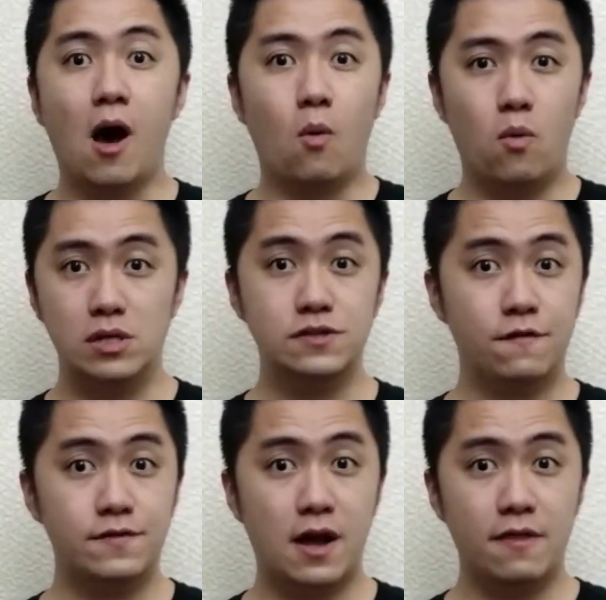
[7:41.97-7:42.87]
Once
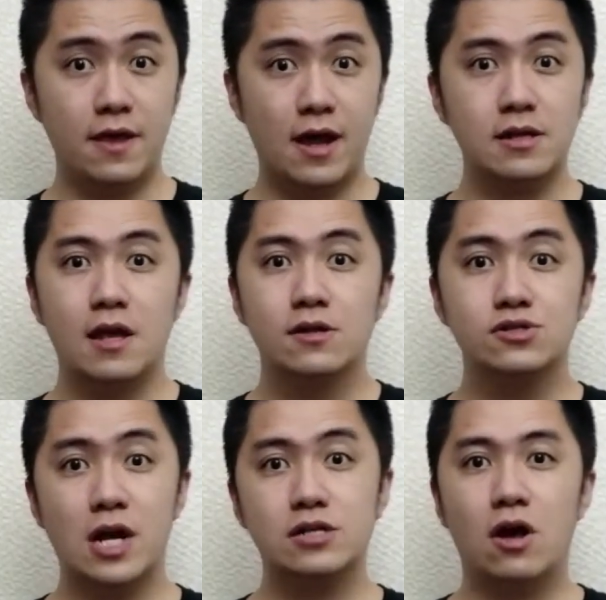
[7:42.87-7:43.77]
you've done that,
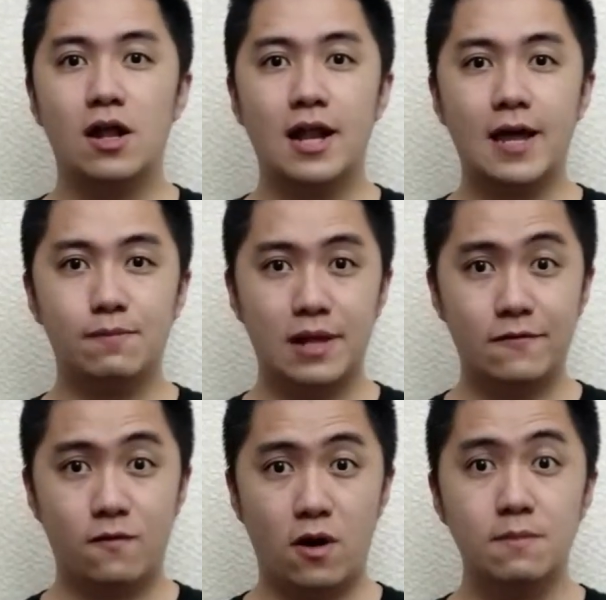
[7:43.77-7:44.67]
check the online
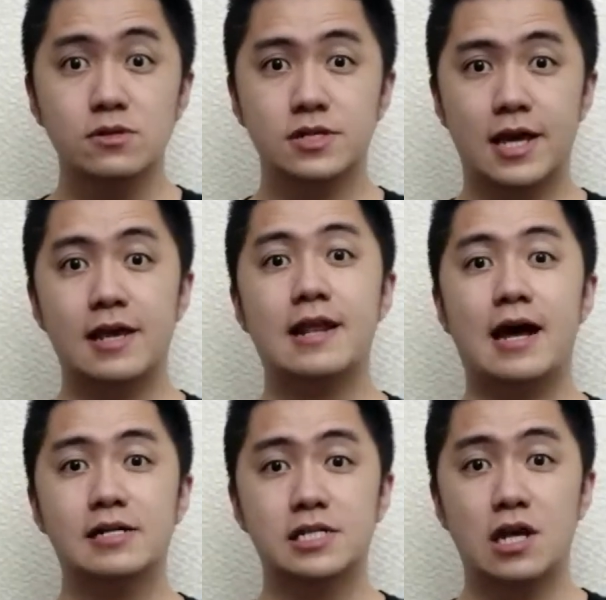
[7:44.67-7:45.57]
platform to get an
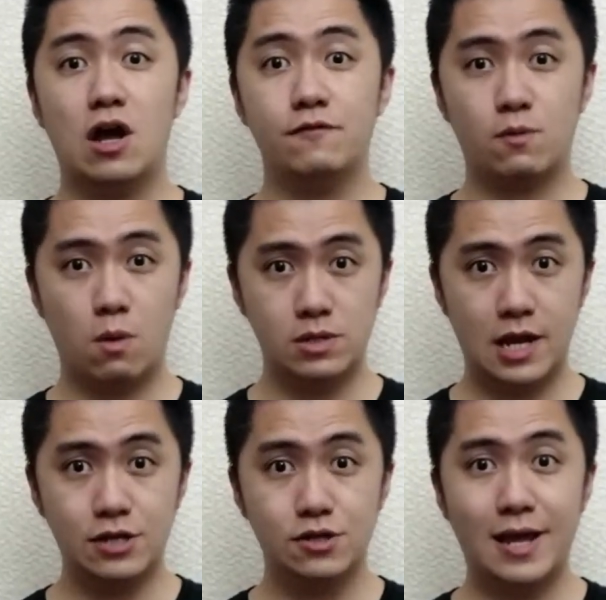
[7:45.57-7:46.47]
idea of the
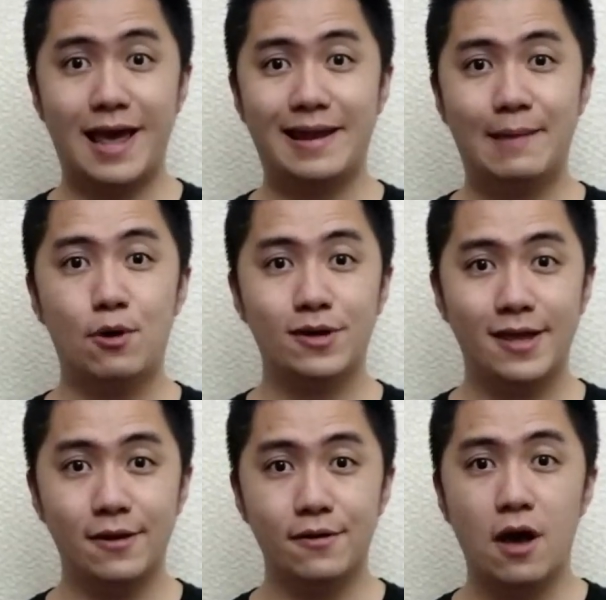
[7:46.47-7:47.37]
quotation and
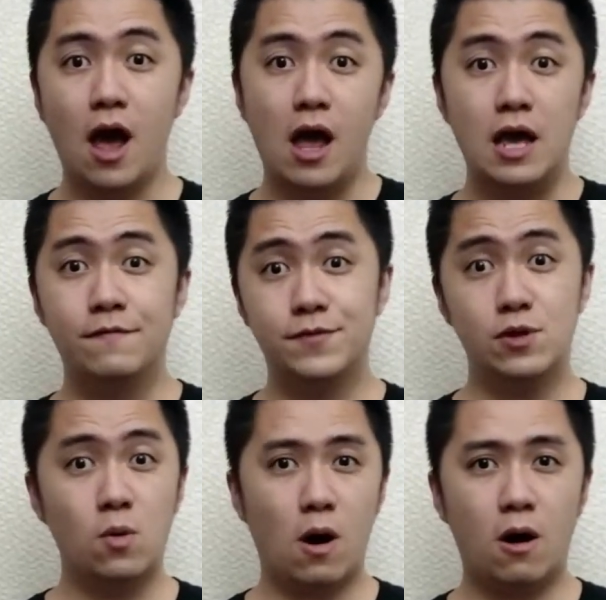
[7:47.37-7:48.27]
MOQ. If
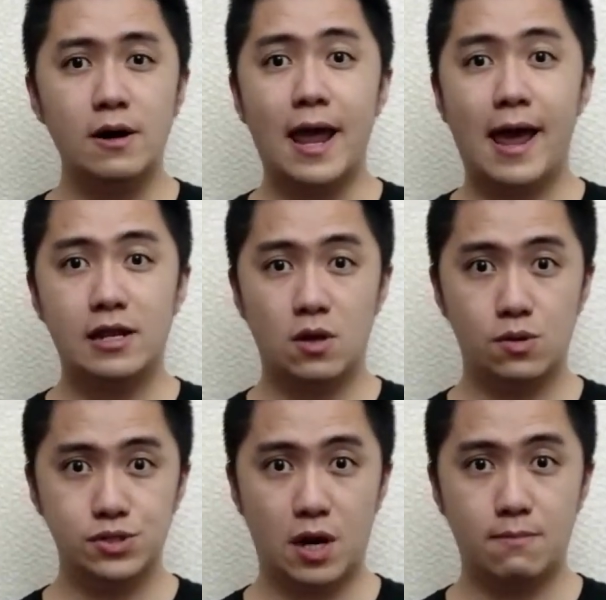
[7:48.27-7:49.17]
you are at the
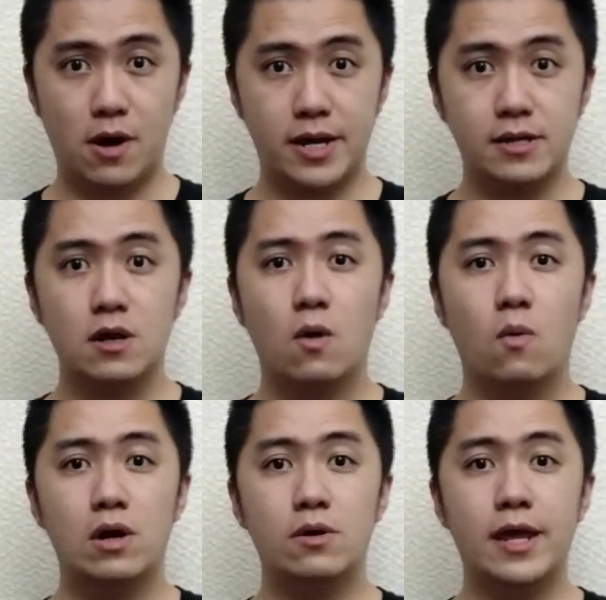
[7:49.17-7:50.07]
wholesale market,
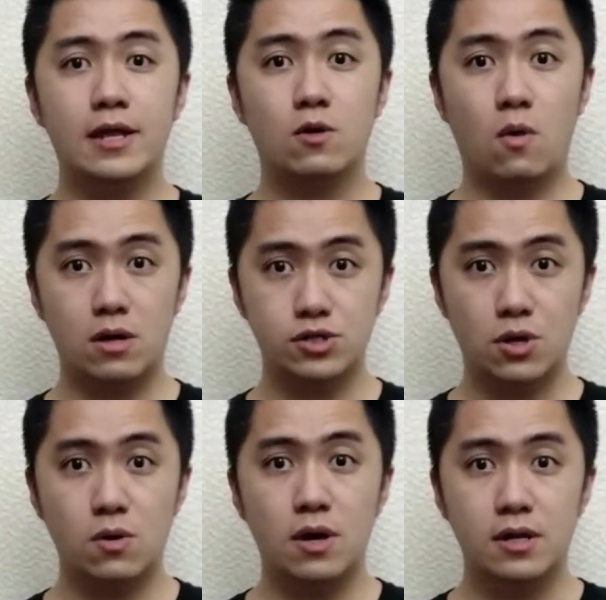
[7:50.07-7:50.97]
whether in
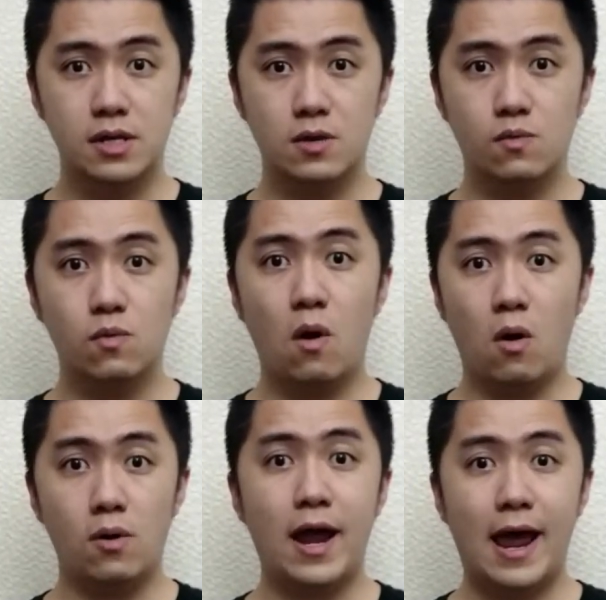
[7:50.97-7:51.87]
Guangzhou, Yiwu,
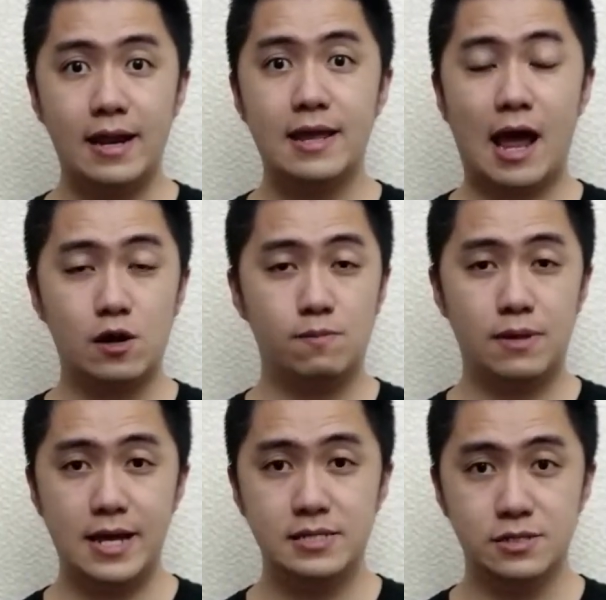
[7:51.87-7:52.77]
or any other
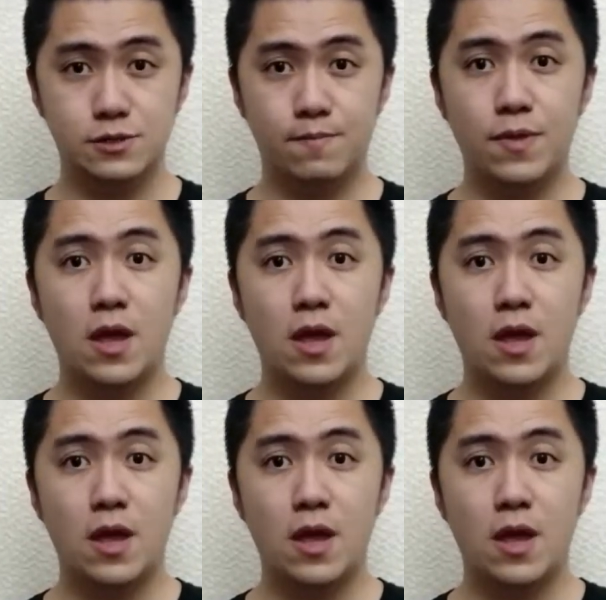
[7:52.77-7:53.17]
places,